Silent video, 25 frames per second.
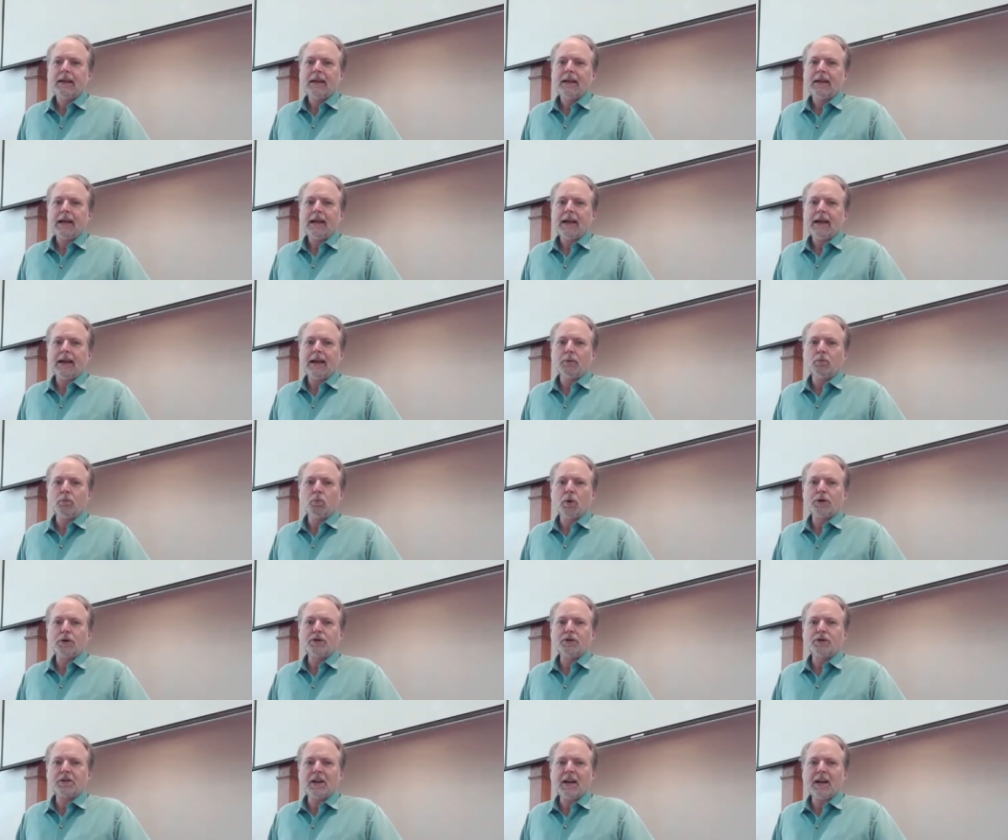and we're
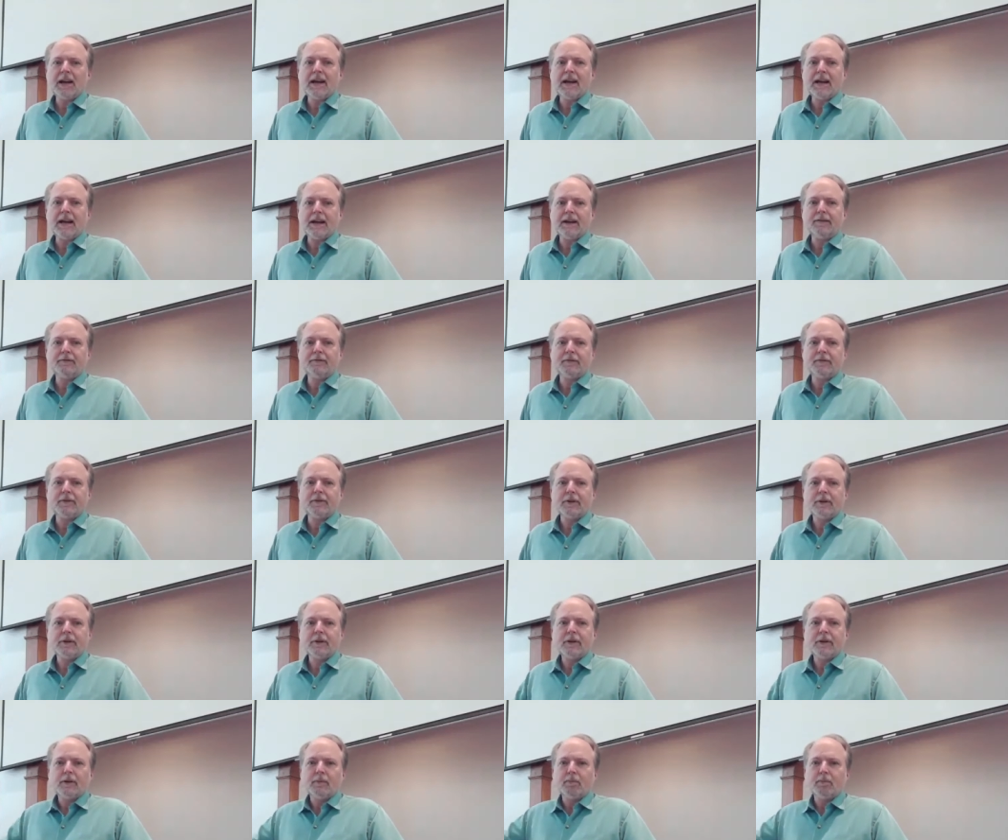saved
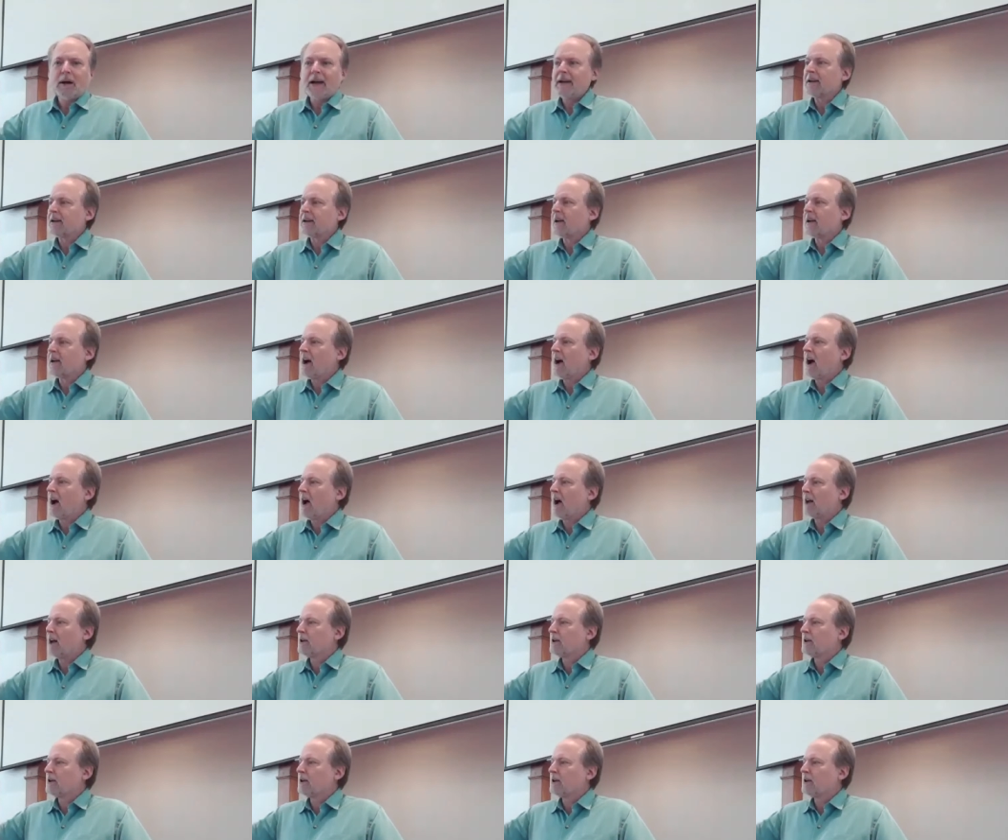by a
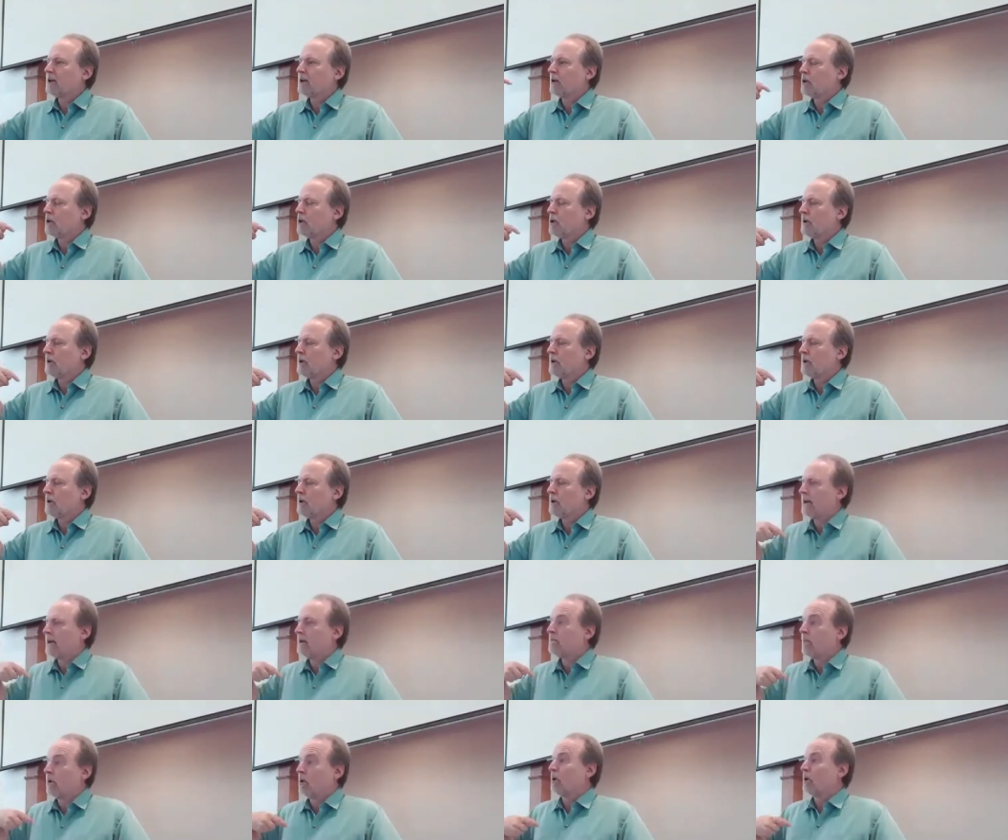god who is
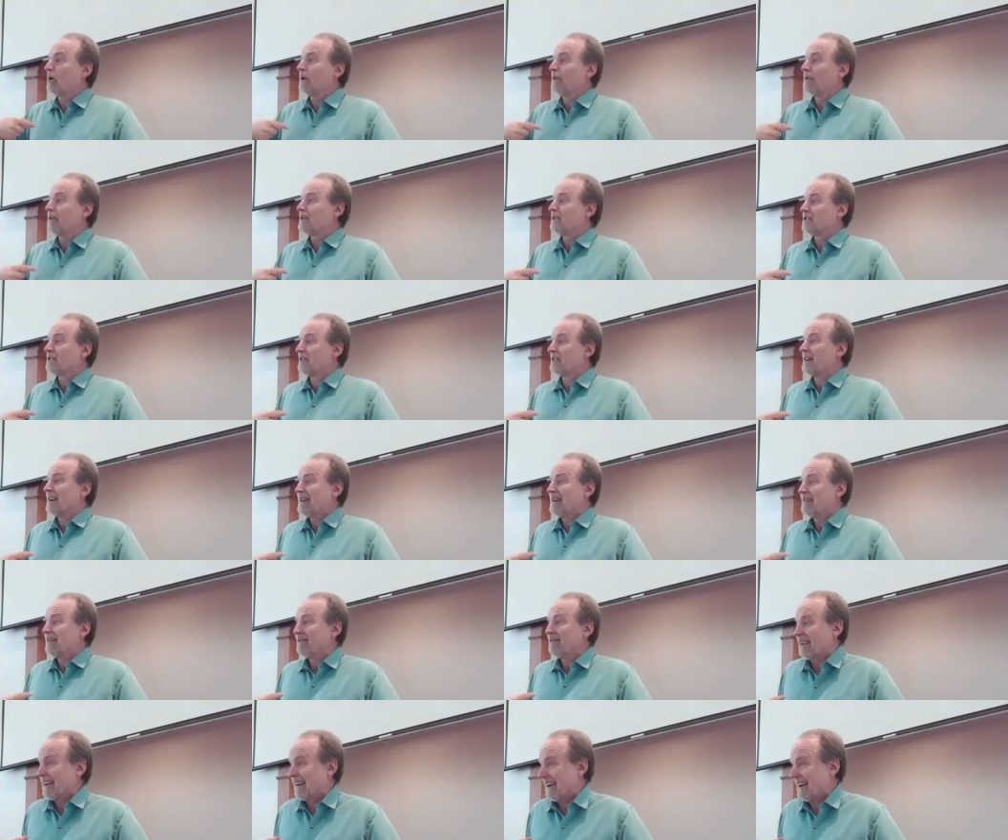doing more than
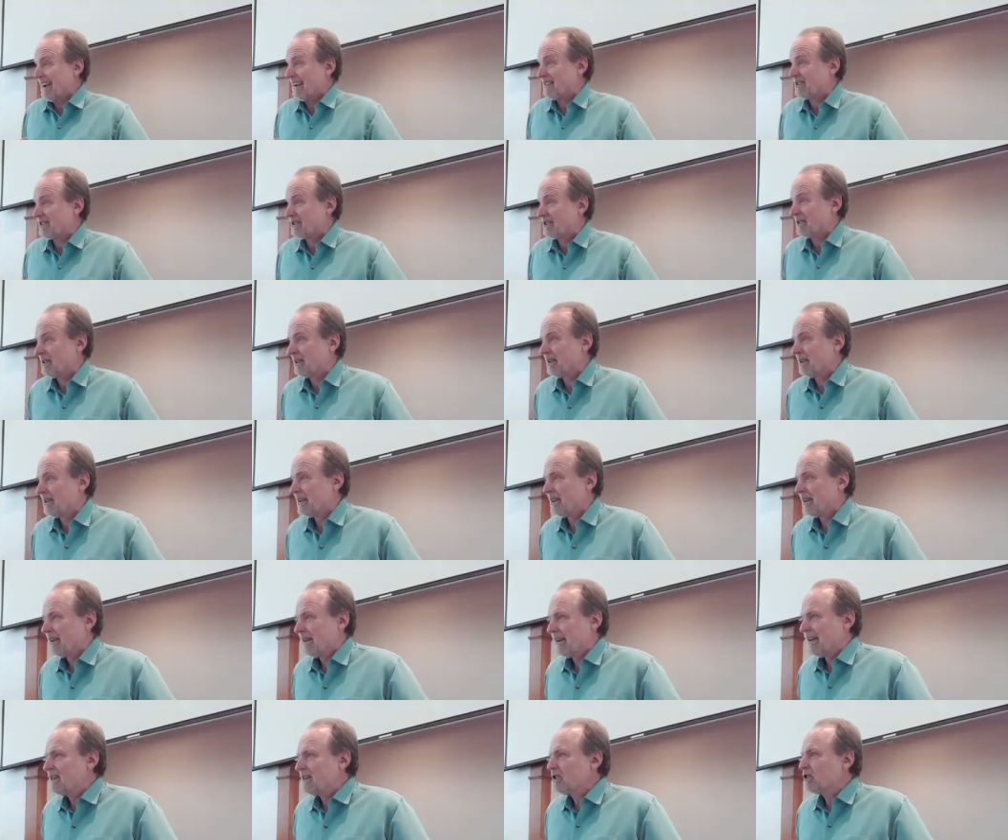saving
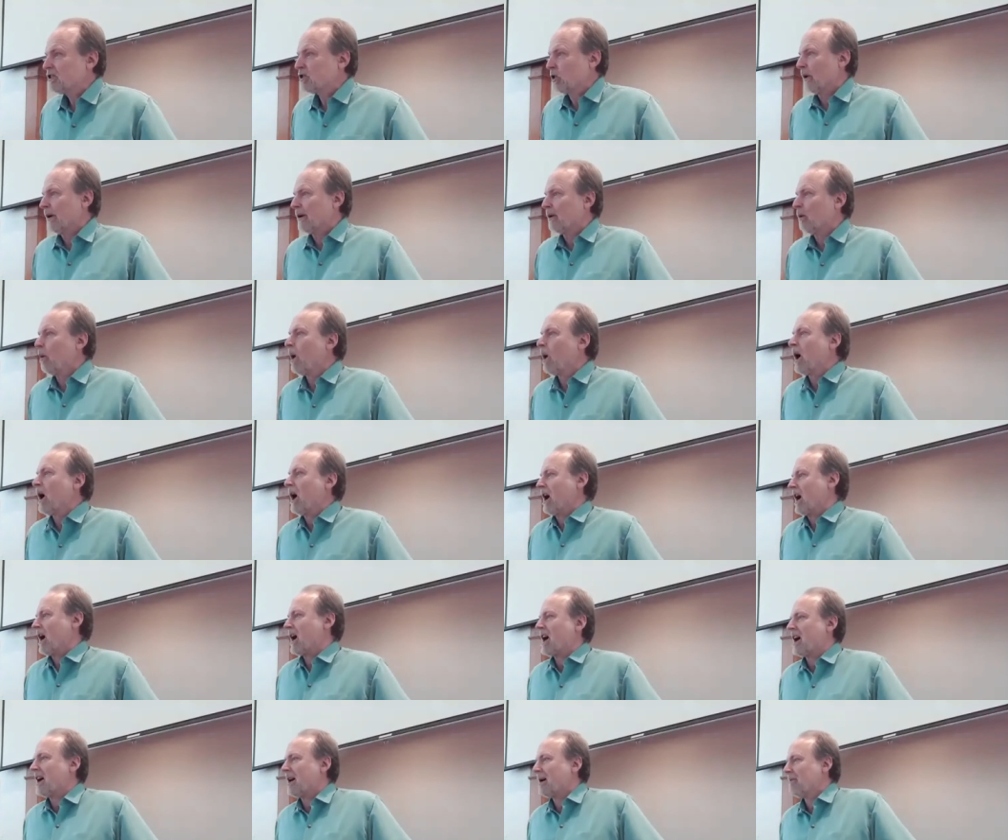us he's doing
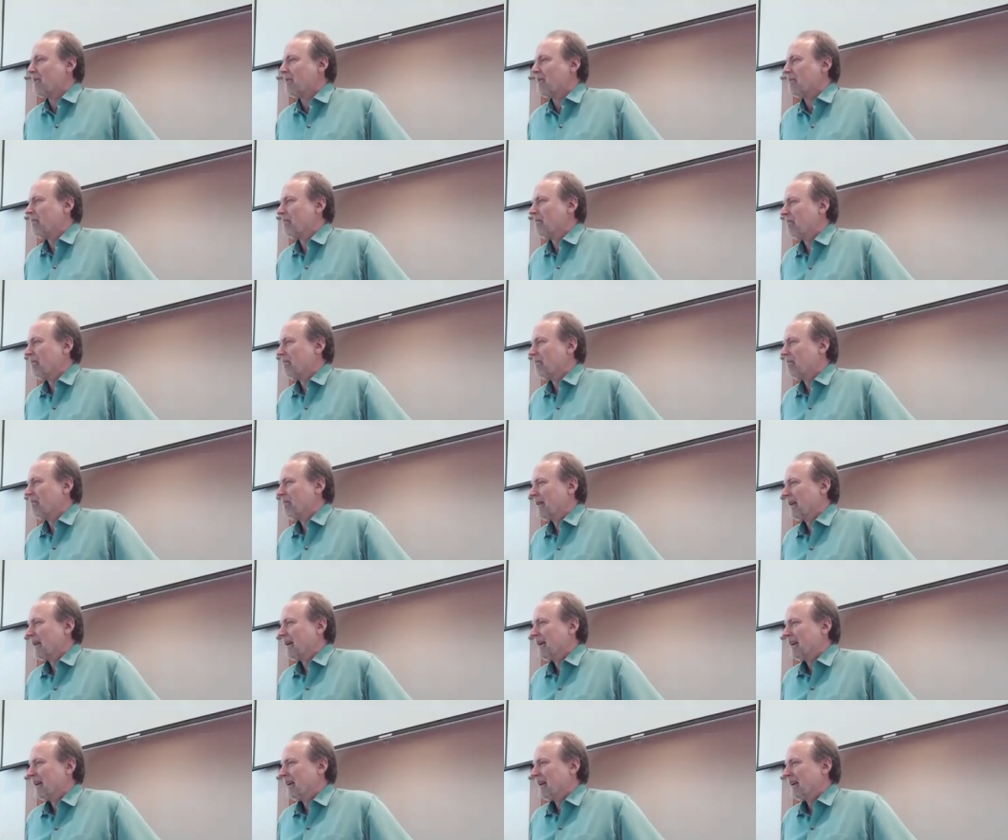a work
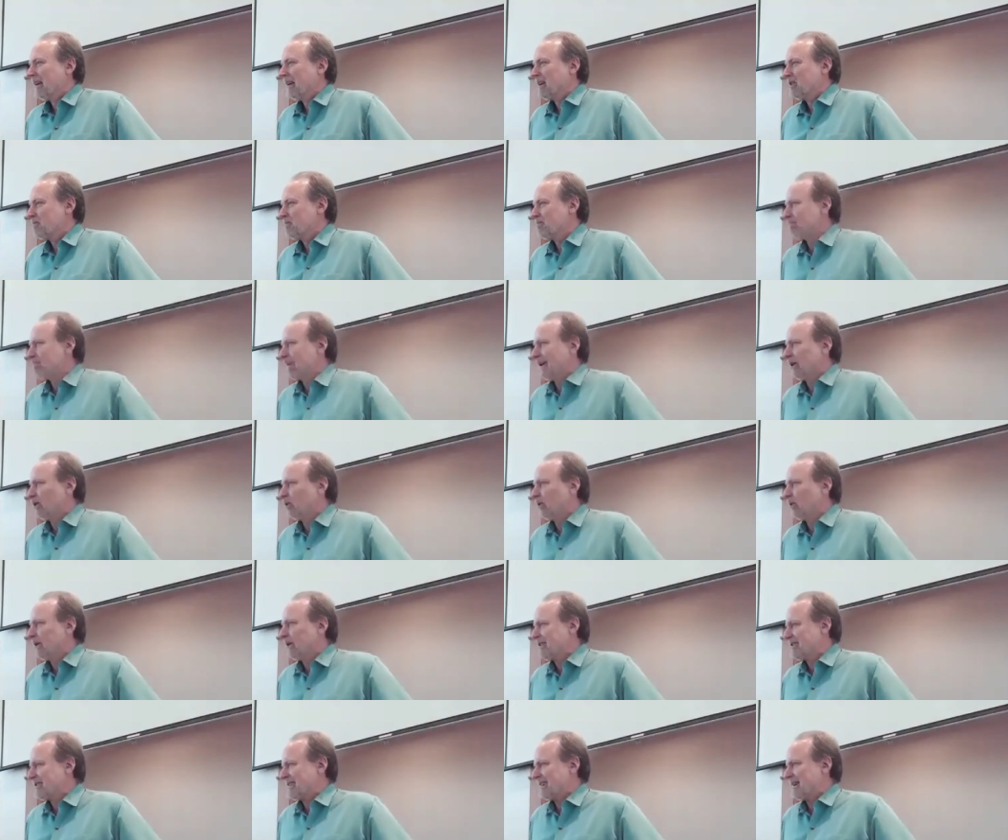
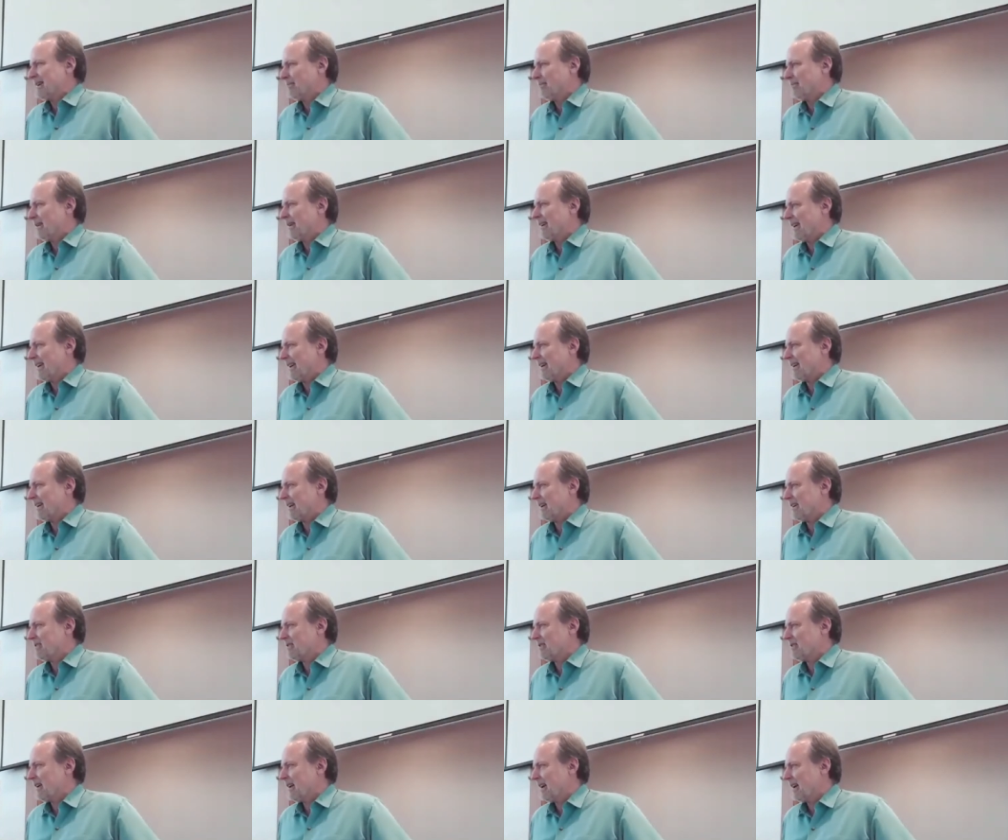He's building
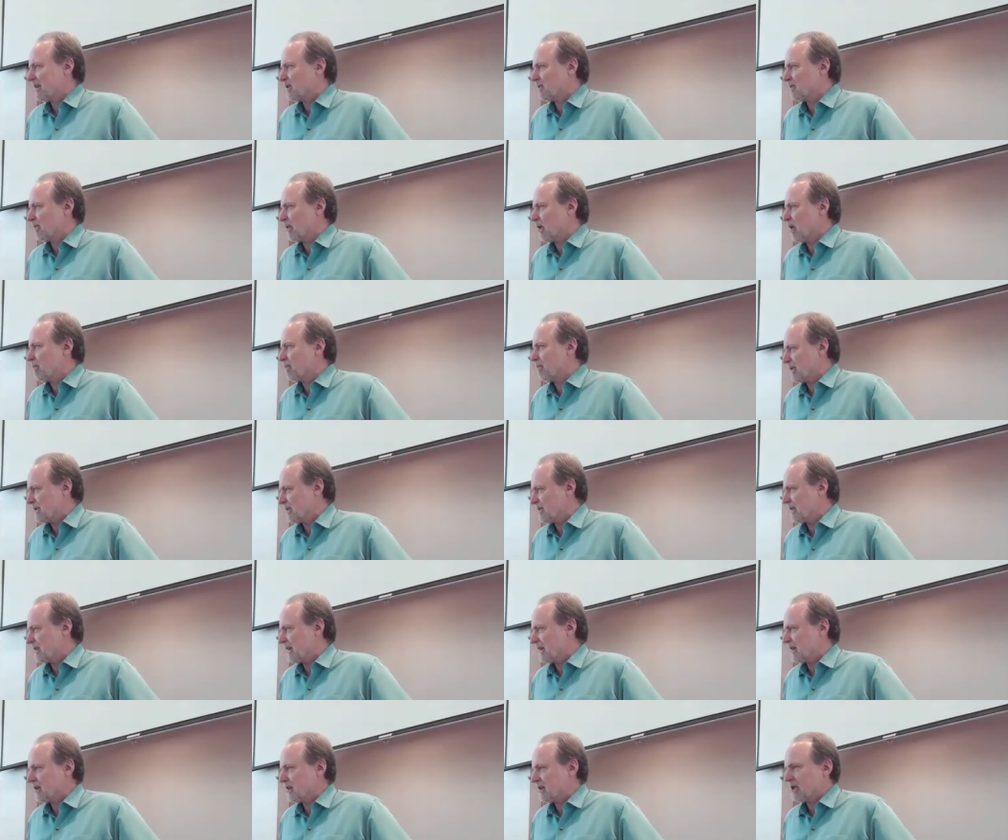something in us. He has
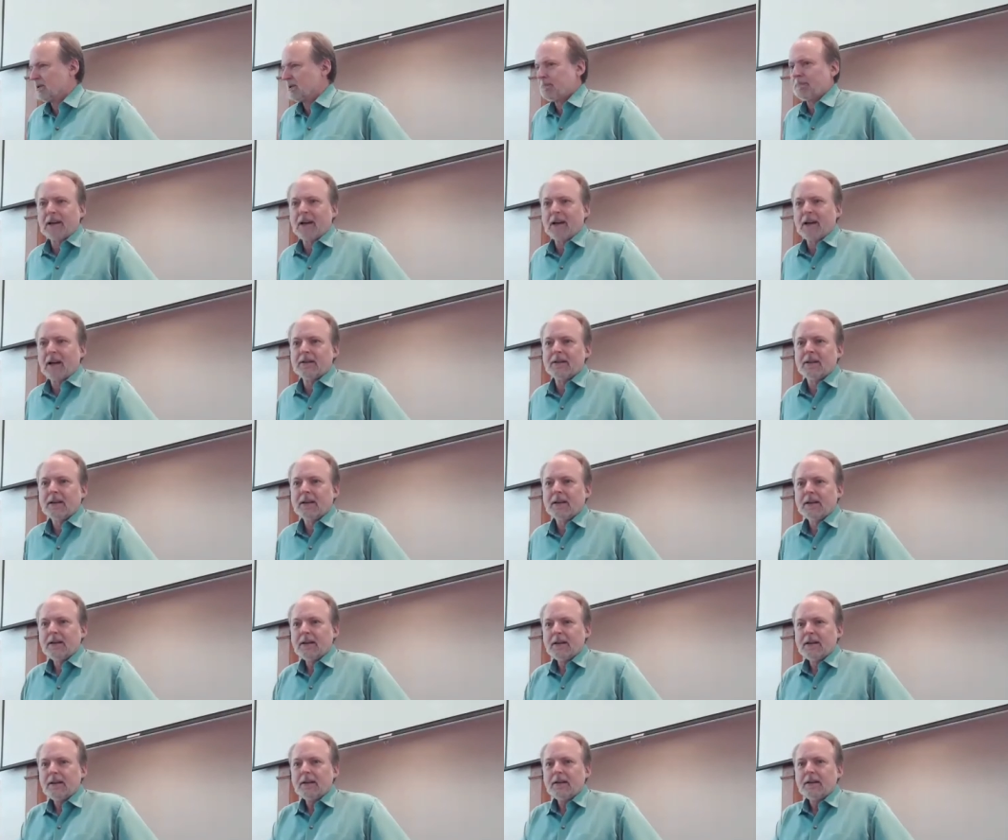purpose in us
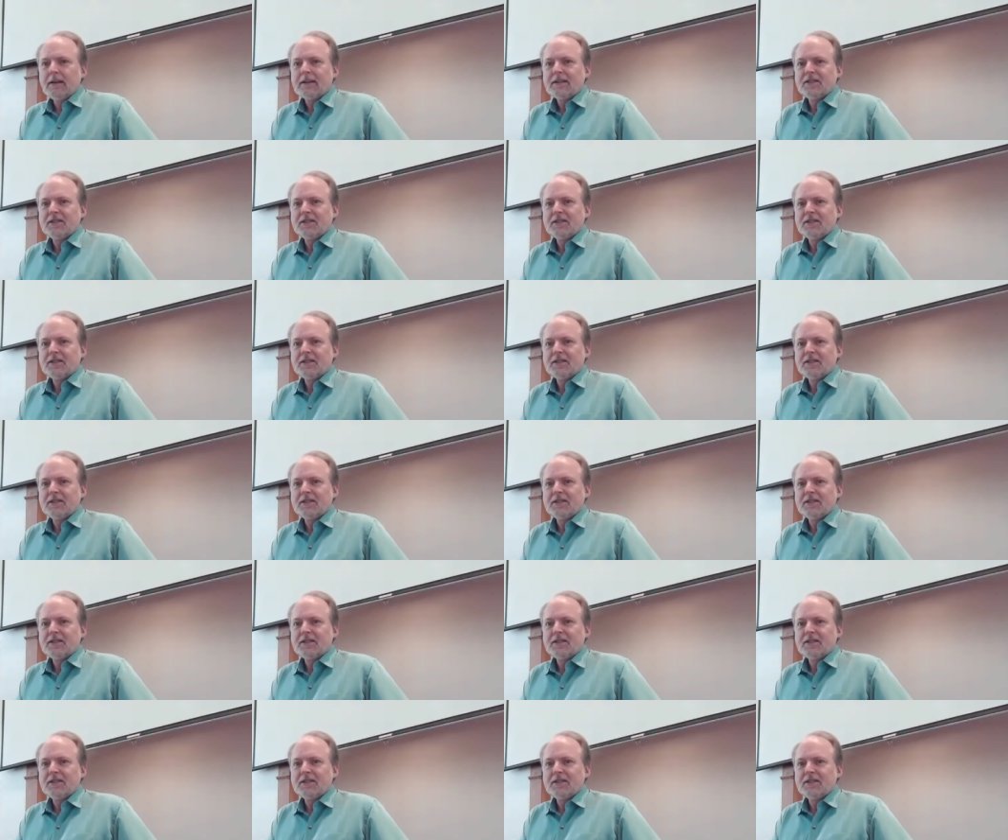beyond